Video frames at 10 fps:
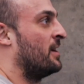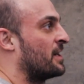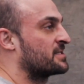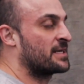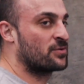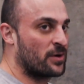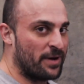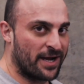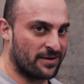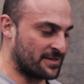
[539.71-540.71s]
I just like to wear
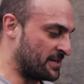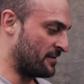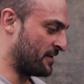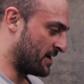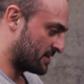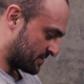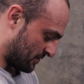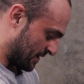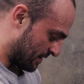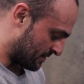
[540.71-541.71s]
baggier stuff, and I just don't
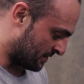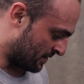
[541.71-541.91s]
like it